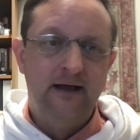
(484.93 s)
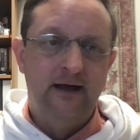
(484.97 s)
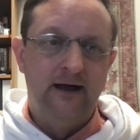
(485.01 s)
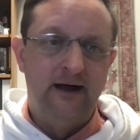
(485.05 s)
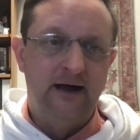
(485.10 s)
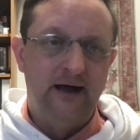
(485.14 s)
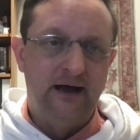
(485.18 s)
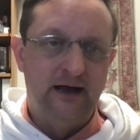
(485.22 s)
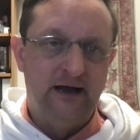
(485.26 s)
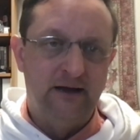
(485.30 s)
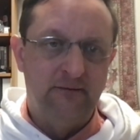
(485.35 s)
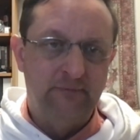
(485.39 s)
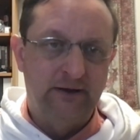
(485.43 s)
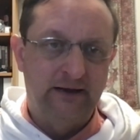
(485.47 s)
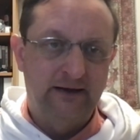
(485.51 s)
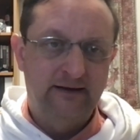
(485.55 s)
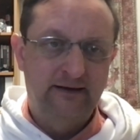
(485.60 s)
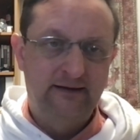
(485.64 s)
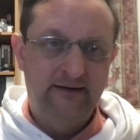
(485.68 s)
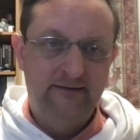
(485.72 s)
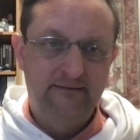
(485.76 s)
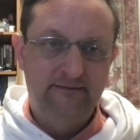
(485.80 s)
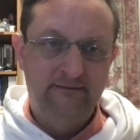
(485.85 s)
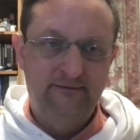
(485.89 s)
Um,
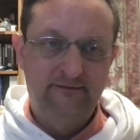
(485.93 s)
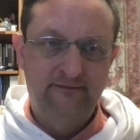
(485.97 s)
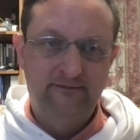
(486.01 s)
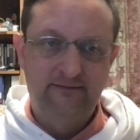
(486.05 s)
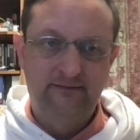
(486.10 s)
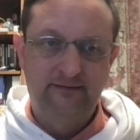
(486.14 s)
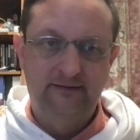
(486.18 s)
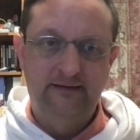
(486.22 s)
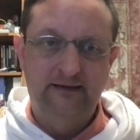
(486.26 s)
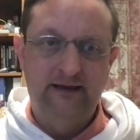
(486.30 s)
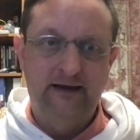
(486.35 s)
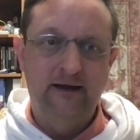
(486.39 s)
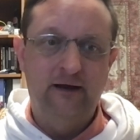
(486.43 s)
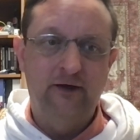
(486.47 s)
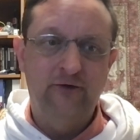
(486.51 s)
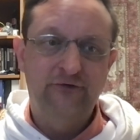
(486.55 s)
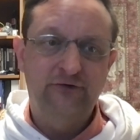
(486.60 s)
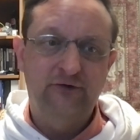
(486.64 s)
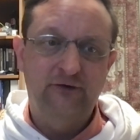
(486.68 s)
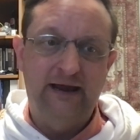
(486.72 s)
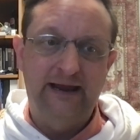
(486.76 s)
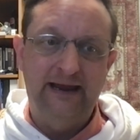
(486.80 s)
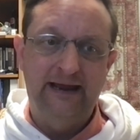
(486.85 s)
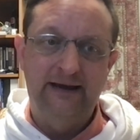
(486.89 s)
they
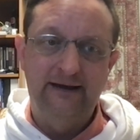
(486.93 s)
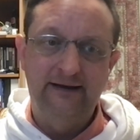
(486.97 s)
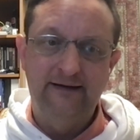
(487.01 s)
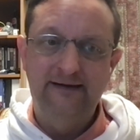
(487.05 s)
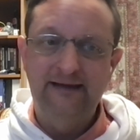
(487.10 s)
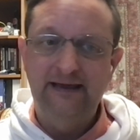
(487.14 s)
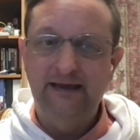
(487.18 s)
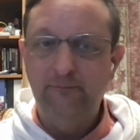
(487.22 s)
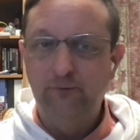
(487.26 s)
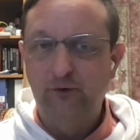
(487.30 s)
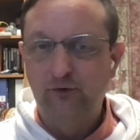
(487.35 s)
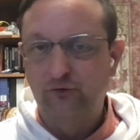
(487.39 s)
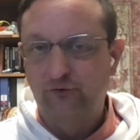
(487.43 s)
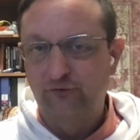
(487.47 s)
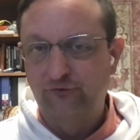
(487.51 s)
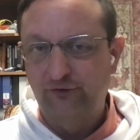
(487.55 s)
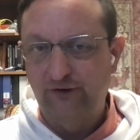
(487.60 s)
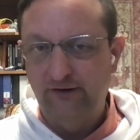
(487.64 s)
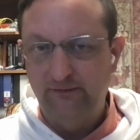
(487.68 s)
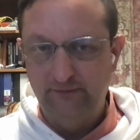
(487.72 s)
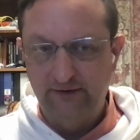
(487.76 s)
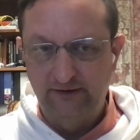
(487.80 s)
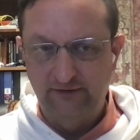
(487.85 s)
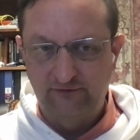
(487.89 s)
also added chemical
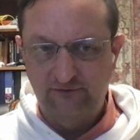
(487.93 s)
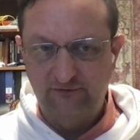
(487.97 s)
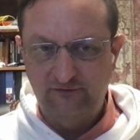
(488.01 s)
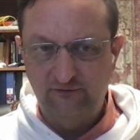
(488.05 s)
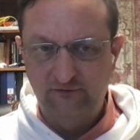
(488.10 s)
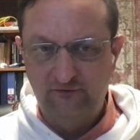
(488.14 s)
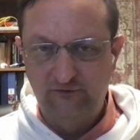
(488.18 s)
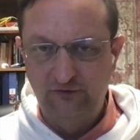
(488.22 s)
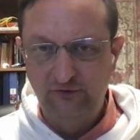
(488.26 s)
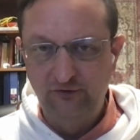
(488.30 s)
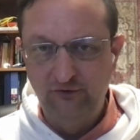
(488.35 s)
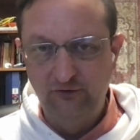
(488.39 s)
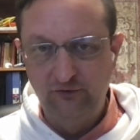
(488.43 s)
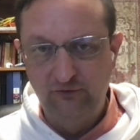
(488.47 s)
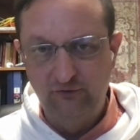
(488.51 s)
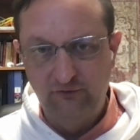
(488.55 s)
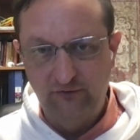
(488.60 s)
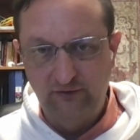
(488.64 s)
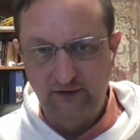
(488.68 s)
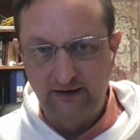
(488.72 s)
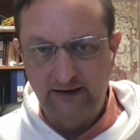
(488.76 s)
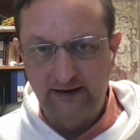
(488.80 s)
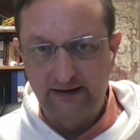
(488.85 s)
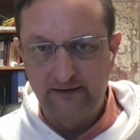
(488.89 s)
treatments to
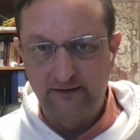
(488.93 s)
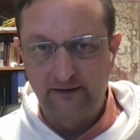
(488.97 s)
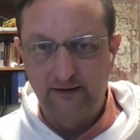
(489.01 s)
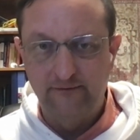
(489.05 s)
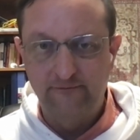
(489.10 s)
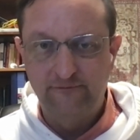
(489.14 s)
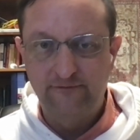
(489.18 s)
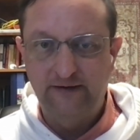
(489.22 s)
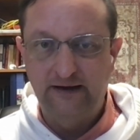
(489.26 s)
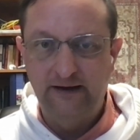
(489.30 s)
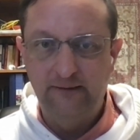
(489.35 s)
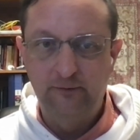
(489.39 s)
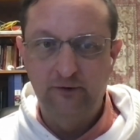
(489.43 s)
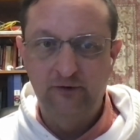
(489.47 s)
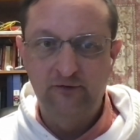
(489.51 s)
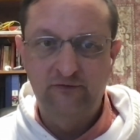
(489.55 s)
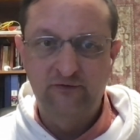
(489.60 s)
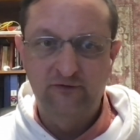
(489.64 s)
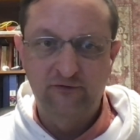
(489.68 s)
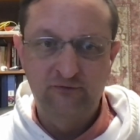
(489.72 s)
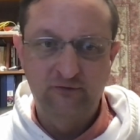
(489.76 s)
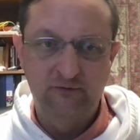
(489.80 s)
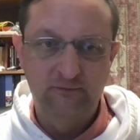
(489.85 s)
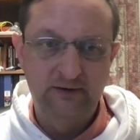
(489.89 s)
the nylon fibers.
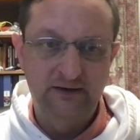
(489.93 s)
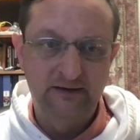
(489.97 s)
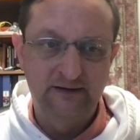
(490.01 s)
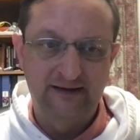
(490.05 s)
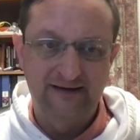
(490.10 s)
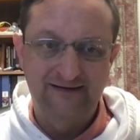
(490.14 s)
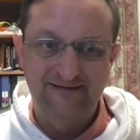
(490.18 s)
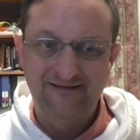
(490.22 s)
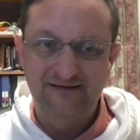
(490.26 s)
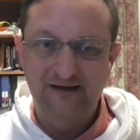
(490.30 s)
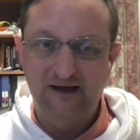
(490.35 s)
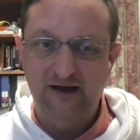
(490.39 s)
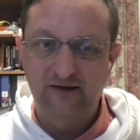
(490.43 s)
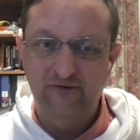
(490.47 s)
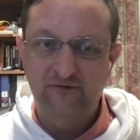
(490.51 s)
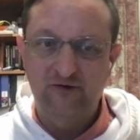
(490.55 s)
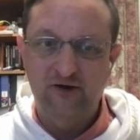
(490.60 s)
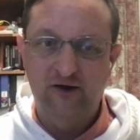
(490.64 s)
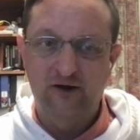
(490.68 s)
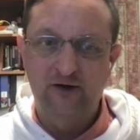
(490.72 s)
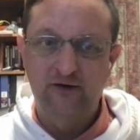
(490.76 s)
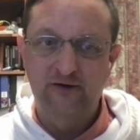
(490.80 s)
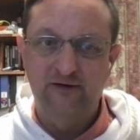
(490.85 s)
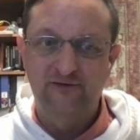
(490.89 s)
This would be like
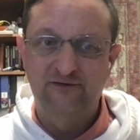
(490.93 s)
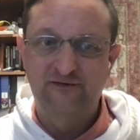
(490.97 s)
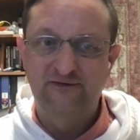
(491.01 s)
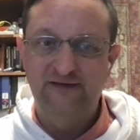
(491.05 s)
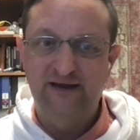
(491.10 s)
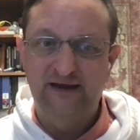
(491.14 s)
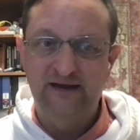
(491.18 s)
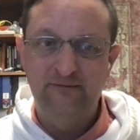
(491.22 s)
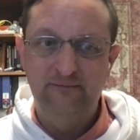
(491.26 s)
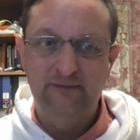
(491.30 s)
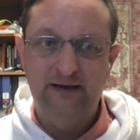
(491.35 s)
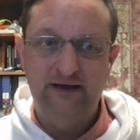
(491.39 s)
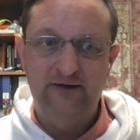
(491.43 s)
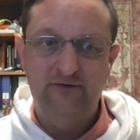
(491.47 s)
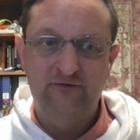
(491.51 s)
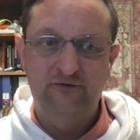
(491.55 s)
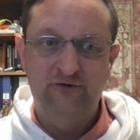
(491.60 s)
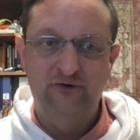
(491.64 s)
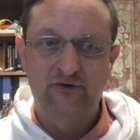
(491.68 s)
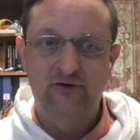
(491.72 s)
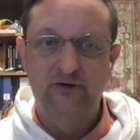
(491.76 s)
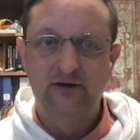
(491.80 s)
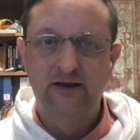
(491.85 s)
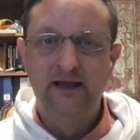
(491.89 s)
Scotchgard and
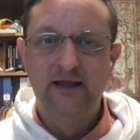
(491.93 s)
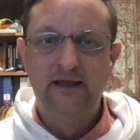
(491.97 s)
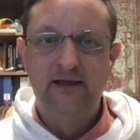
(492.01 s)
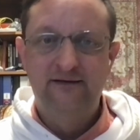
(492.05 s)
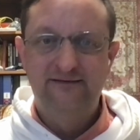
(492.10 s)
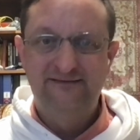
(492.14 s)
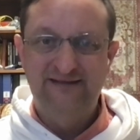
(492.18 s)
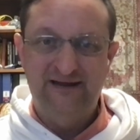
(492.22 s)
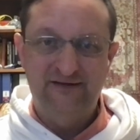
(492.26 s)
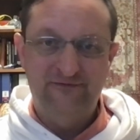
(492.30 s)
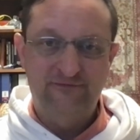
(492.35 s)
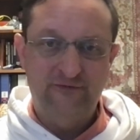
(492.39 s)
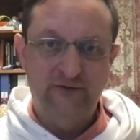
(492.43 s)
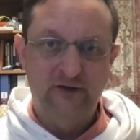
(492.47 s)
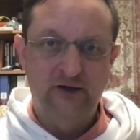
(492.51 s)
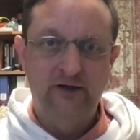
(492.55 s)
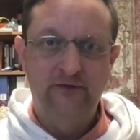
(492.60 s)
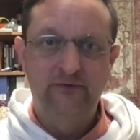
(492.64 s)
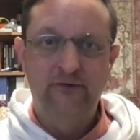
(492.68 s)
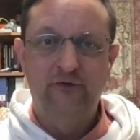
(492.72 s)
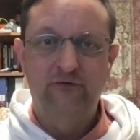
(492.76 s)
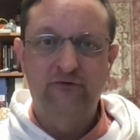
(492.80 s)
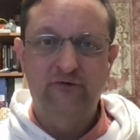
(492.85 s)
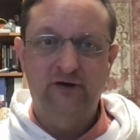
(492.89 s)
Stainmaster,
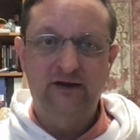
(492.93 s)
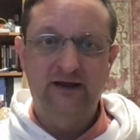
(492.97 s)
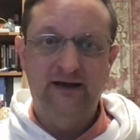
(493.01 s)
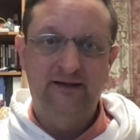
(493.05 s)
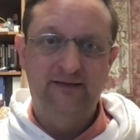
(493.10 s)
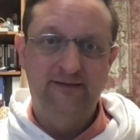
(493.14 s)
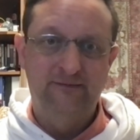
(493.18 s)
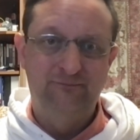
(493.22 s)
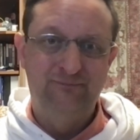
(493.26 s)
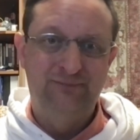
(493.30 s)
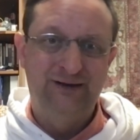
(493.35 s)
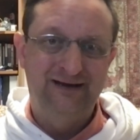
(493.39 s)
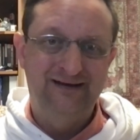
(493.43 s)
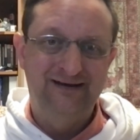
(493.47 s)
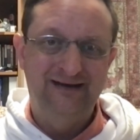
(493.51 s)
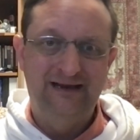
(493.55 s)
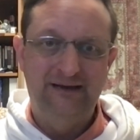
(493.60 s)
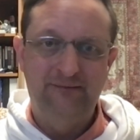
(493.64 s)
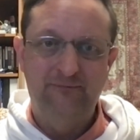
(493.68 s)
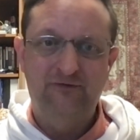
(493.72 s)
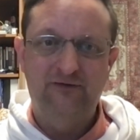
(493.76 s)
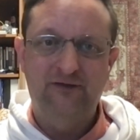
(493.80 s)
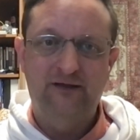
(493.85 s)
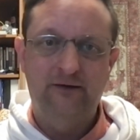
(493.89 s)
Teflon. Those are kind of the big
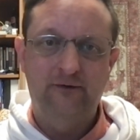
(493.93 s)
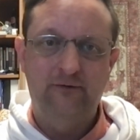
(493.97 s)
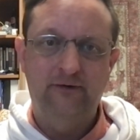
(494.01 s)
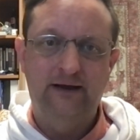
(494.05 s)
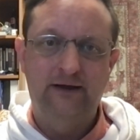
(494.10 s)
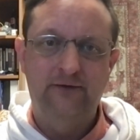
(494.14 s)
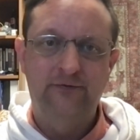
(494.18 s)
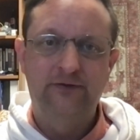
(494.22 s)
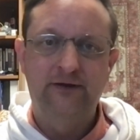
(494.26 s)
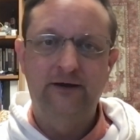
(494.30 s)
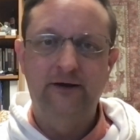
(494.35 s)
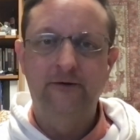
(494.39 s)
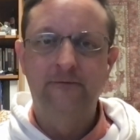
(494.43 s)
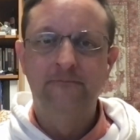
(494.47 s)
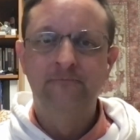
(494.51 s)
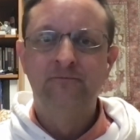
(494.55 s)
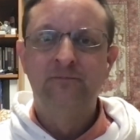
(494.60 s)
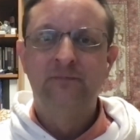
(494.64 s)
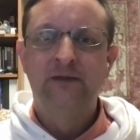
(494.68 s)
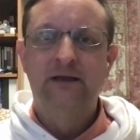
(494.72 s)
names that are out there.